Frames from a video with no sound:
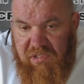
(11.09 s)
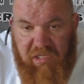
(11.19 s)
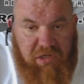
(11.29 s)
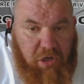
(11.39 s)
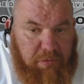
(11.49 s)

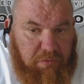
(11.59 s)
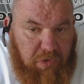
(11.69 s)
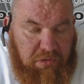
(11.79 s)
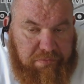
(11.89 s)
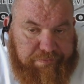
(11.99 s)
Now, the common
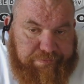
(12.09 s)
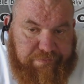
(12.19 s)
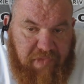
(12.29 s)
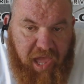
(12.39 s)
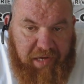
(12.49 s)
one,
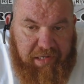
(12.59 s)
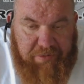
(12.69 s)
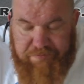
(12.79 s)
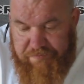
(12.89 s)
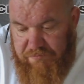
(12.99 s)
acne.
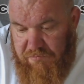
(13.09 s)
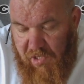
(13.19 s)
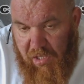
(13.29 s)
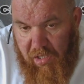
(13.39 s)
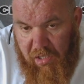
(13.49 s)

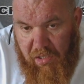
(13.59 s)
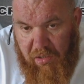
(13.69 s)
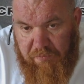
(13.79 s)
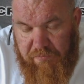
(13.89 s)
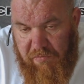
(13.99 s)

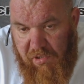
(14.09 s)
Uh,